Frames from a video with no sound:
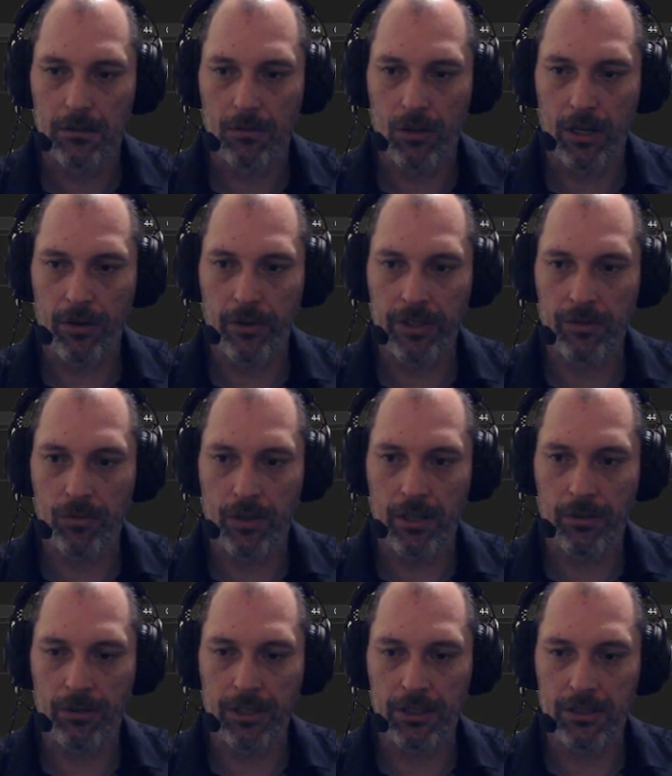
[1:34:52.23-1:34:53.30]
Where
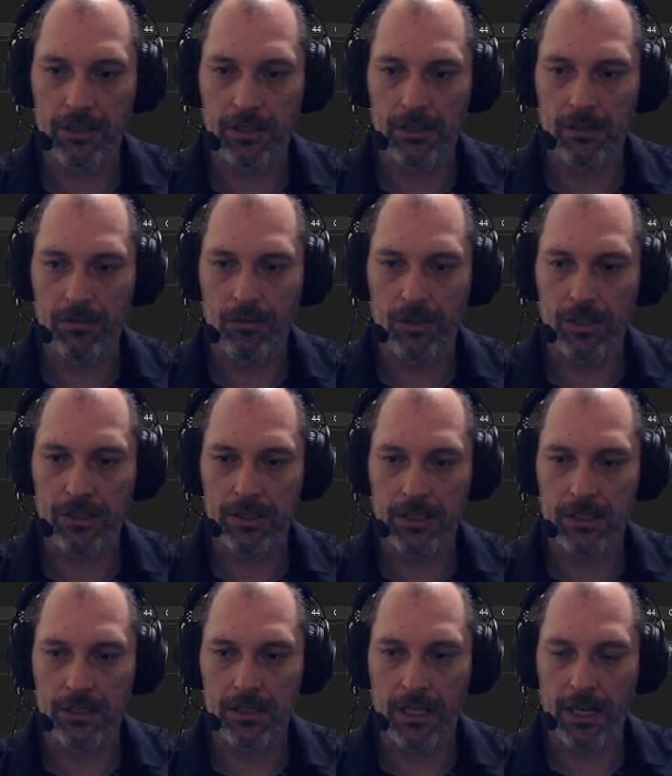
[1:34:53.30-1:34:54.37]
are we, what is
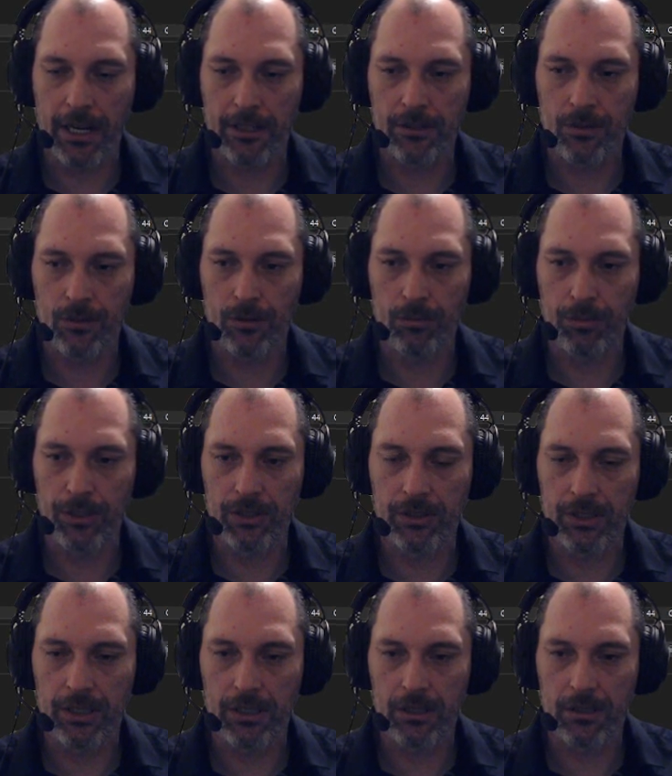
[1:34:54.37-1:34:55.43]
this actual
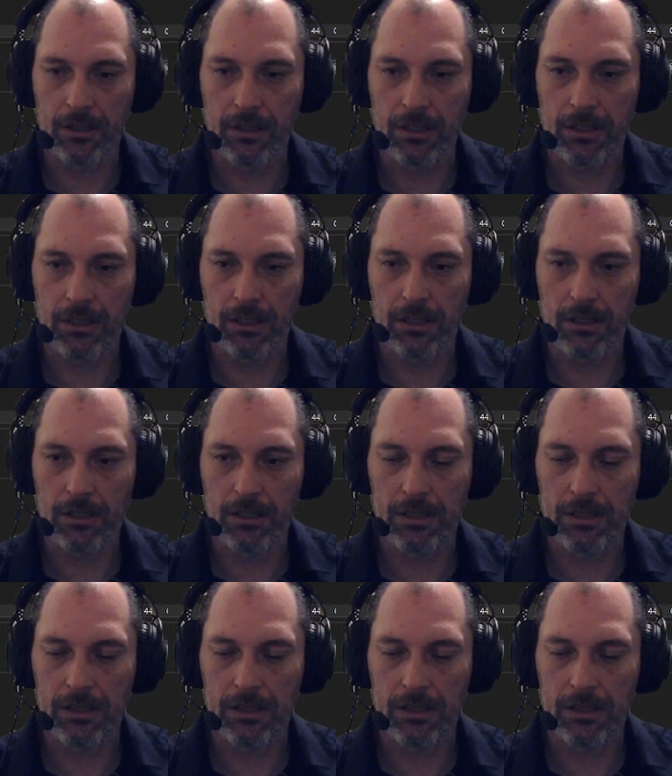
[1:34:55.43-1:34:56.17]
building thing?